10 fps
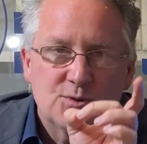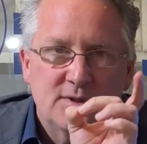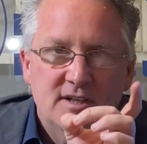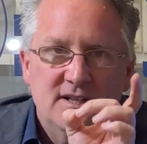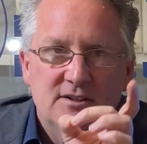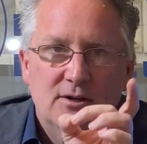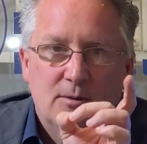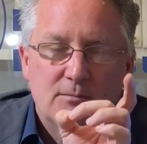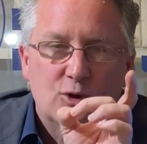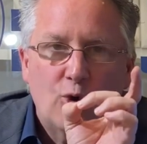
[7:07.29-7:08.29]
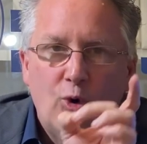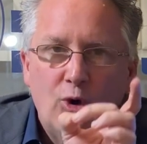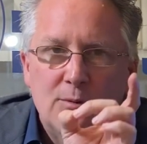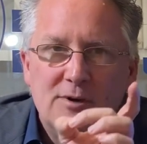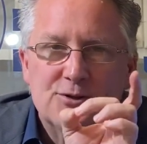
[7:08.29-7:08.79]
what you need to know.
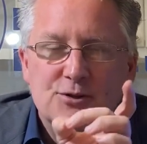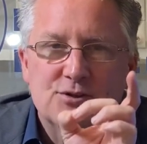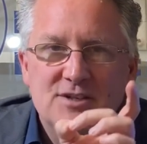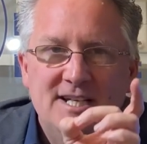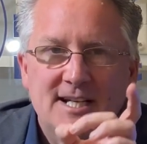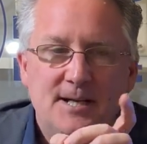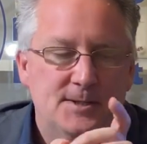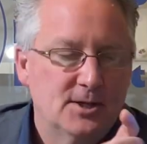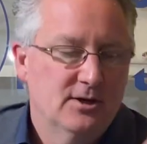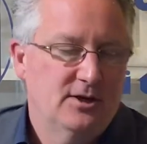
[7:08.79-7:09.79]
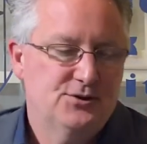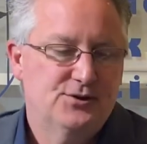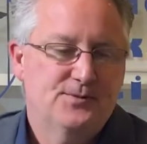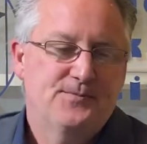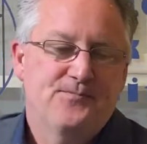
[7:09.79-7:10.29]
Core muscles need
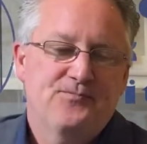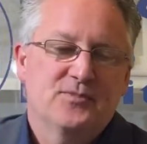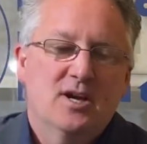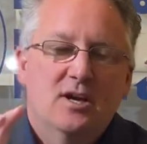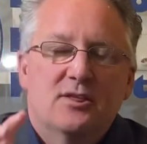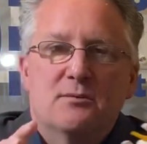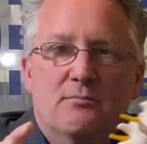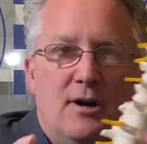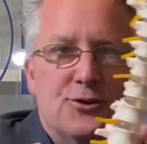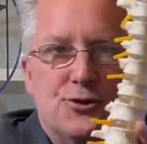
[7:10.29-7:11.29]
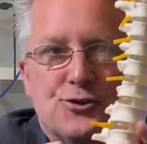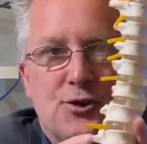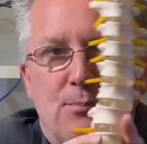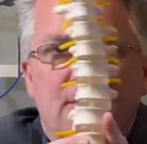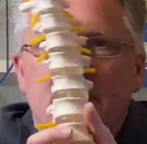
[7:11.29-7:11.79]
endurance. The muscles
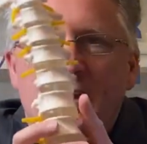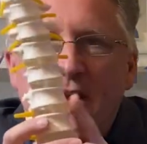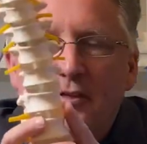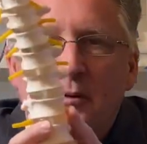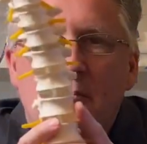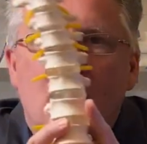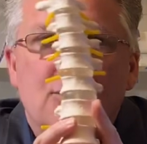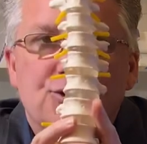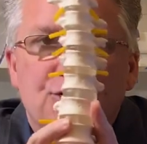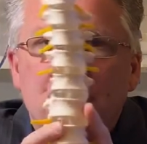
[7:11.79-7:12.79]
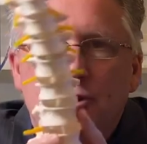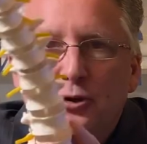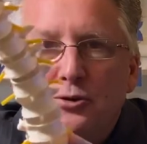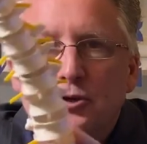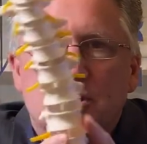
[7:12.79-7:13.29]
that prevent the motion
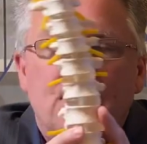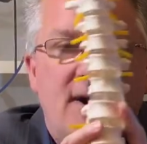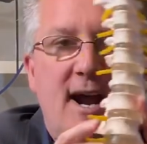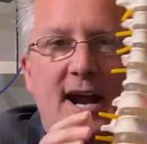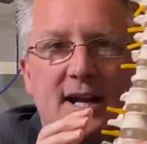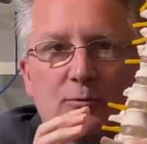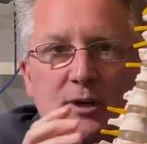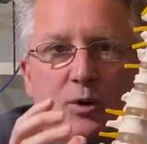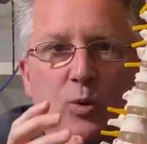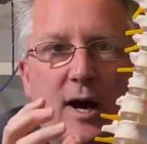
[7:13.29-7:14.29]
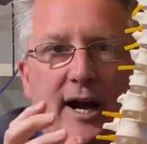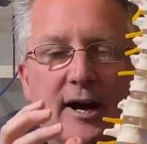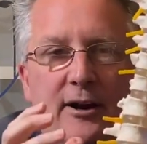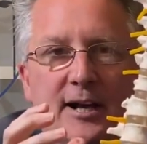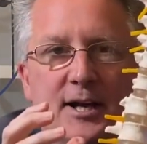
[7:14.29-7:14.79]
to the spine
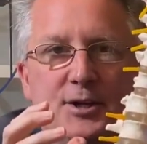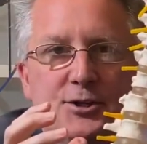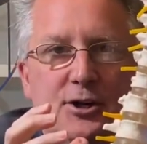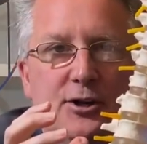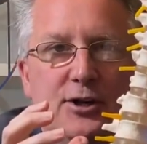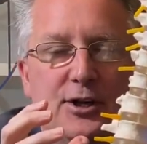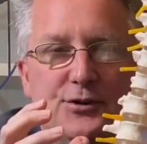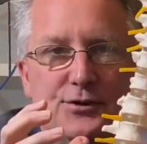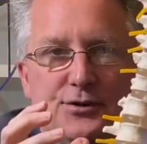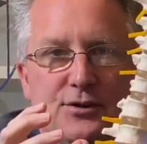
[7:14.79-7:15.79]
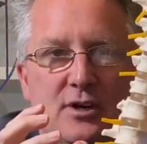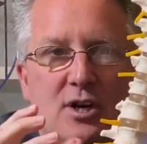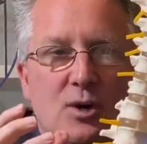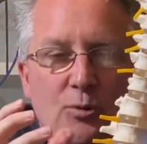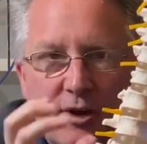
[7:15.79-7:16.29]
require endurance.
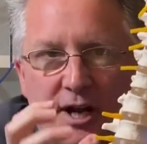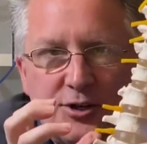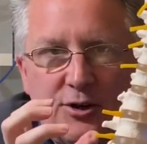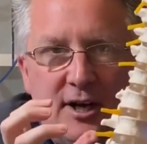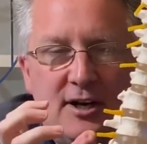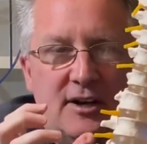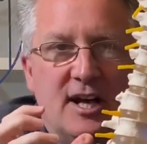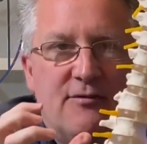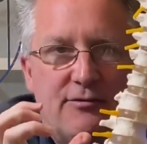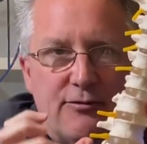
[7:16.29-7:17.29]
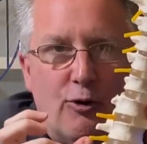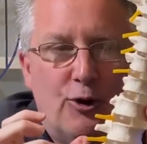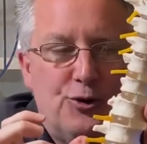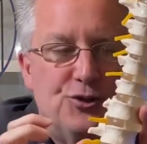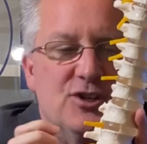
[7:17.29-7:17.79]
We're not trying to get
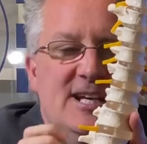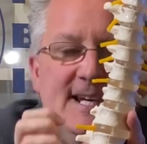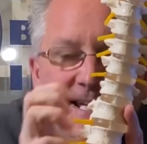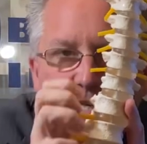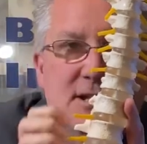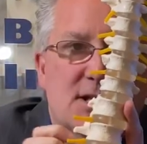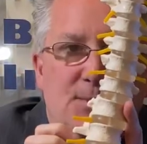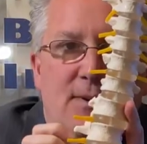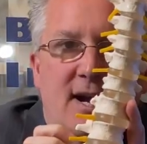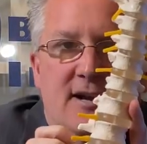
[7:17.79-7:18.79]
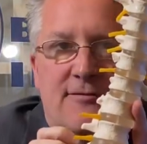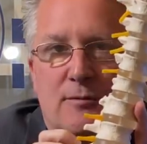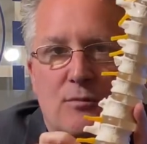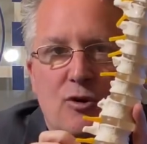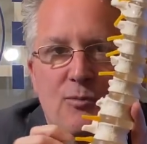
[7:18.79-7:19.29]
force into the spine for
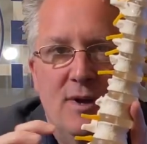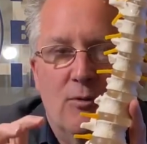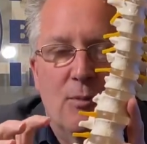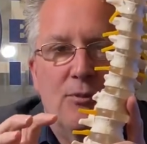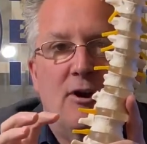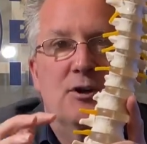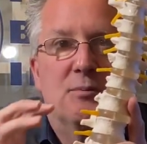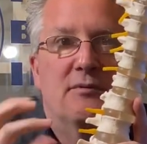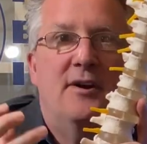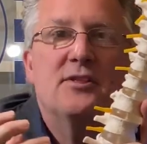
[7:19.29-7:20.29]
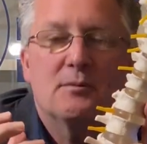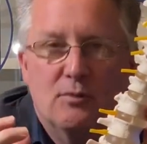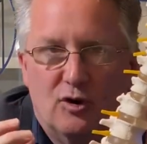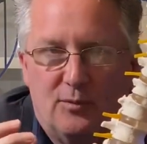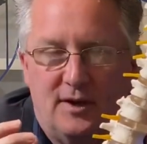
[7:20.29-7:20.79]
movement, we're trying to prevent the
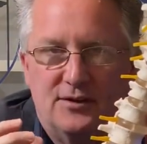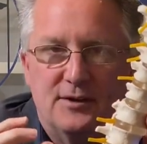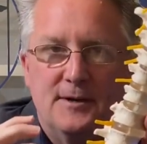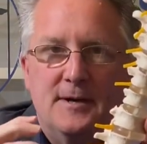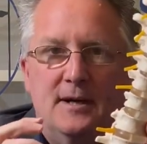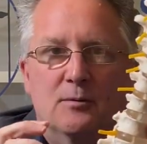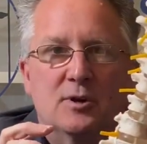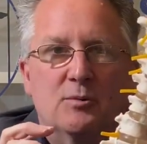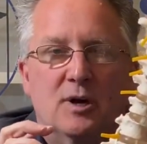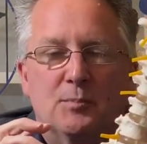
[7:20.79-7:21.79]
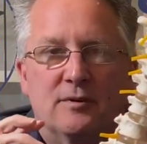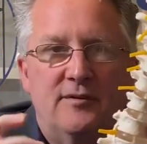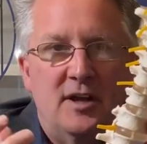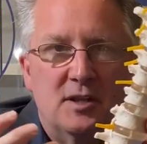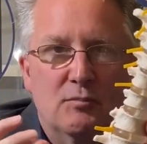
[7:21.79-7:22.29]
movement. And when you want to
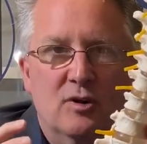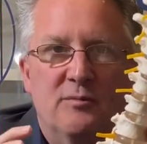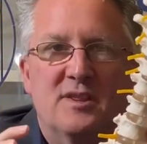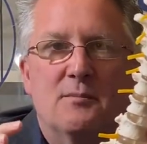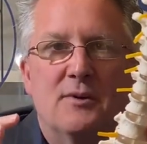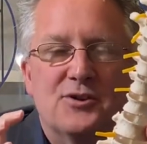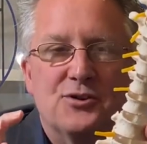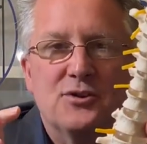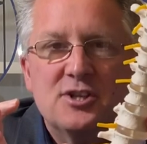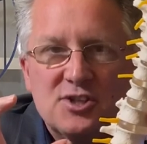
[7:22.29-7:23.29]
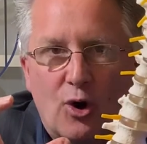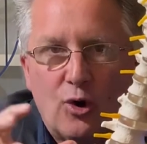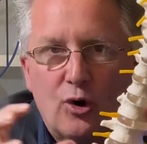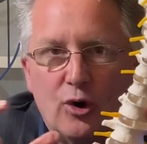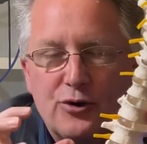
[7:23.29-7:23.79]
prevent the movement, the muscle needs to
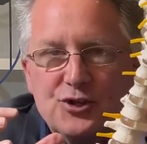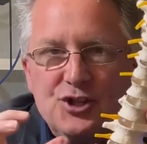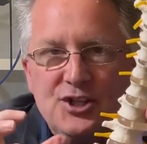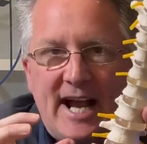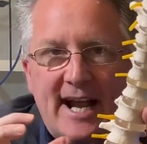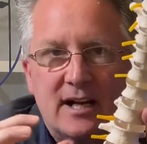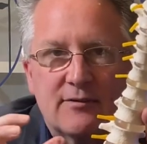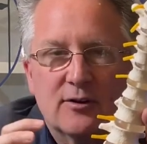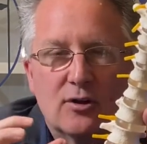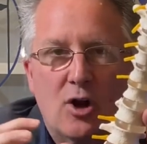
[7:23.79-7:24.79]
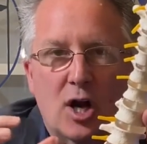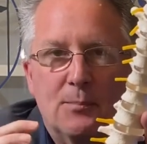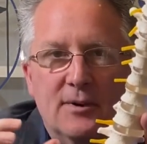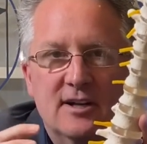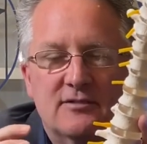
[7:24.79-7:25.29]
hold static for a
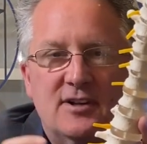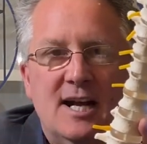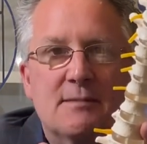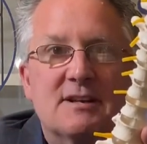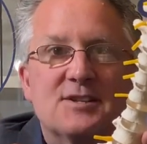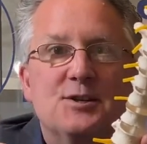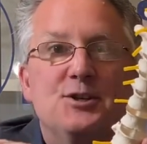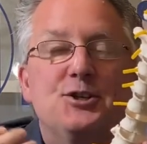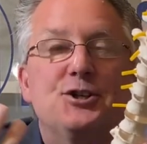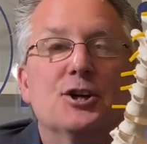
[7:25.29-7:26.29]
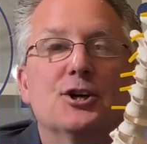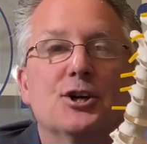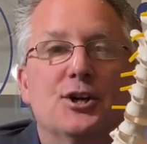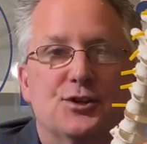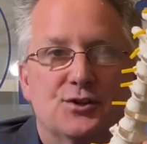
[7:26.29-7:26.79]
long period of time. That's
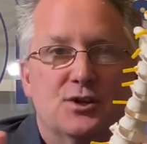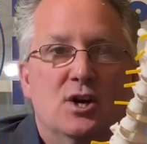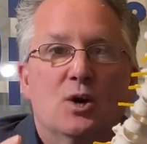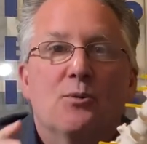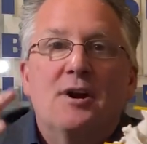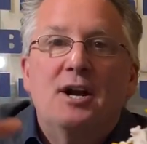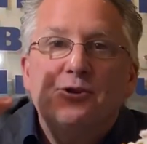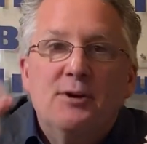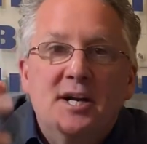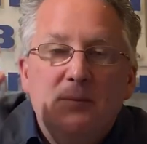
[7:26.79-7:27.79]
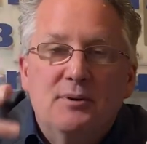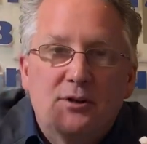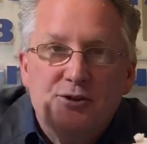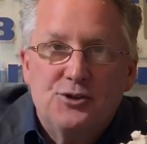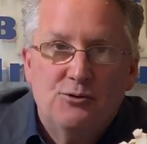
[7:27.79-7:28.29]
endurance. We're not trying to
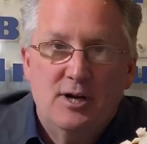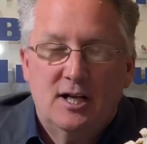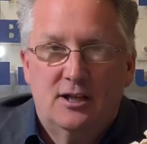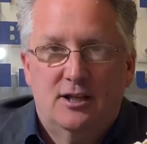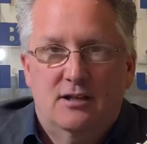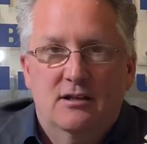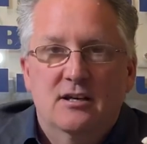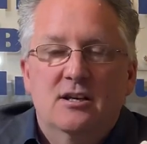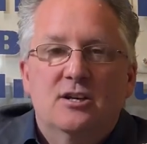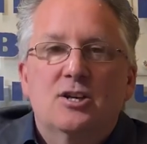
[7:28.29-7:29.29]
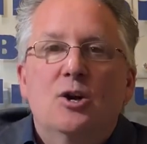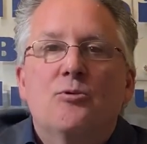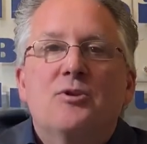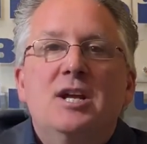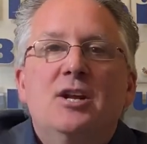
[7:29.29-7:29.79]
build strength. You
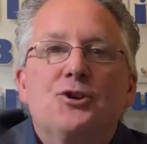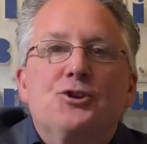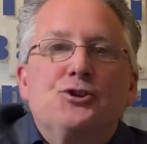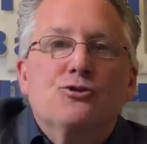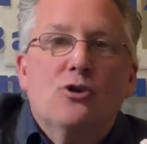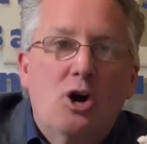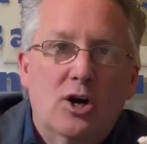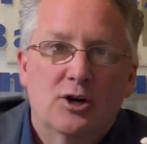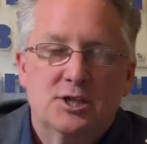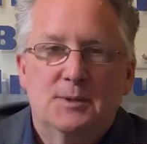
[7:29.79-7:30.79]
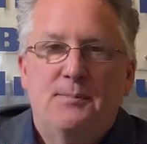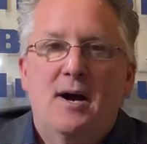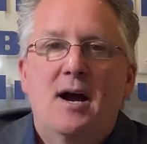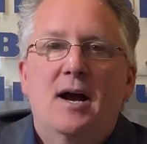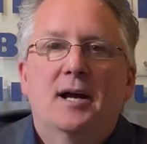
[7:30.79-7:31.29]
don't need a stronger
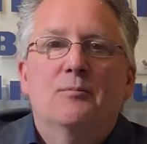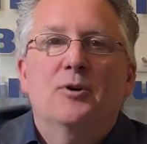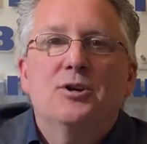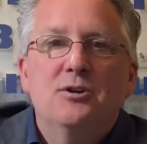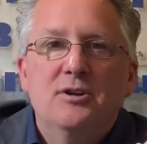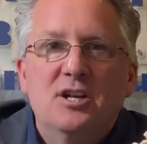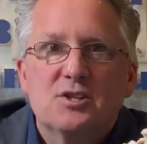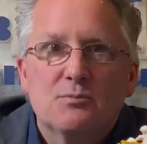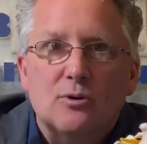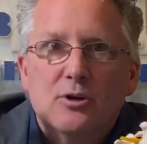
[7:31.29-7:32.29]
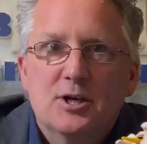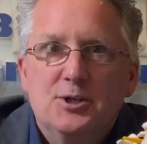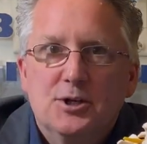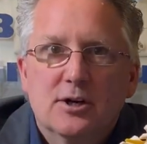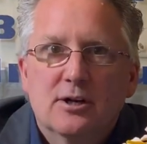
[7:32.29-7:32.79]
spine. What you need is more
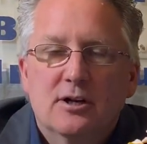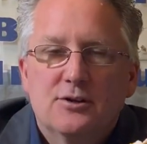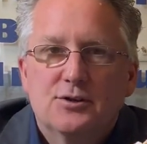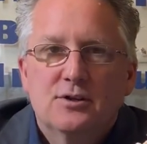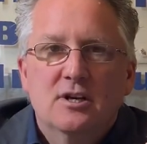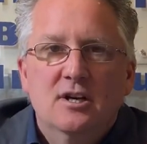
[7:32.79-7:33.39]
endurance.